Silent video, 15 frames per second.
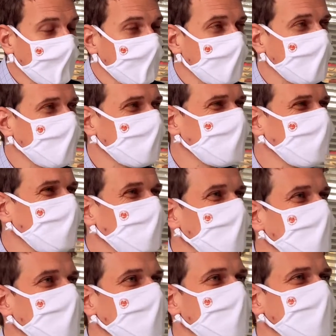It is
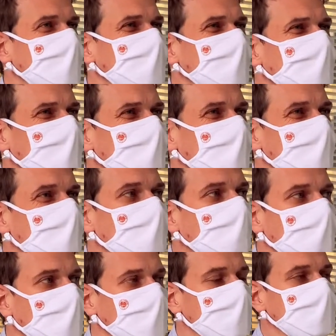really
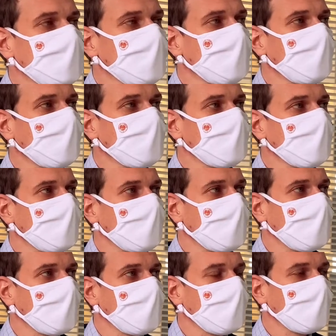important to note
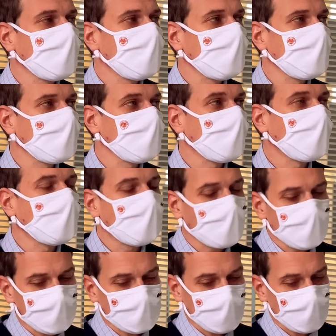that it
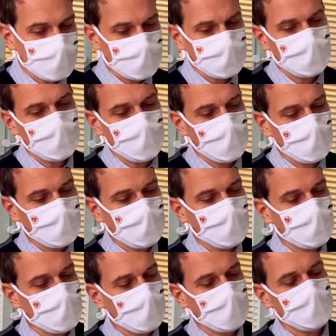always has to be
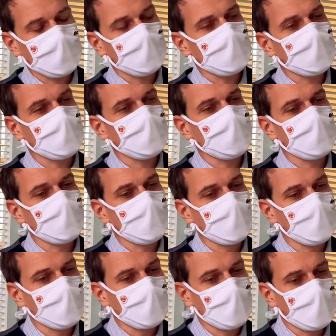connected
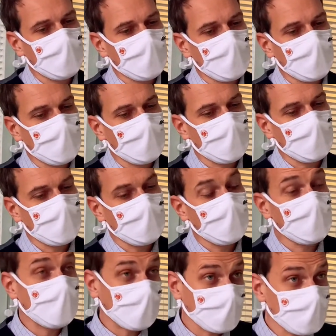to the
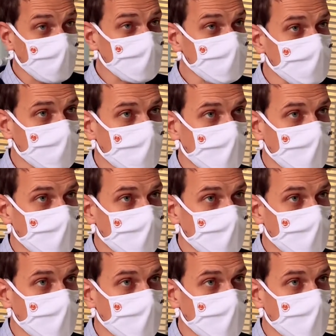language.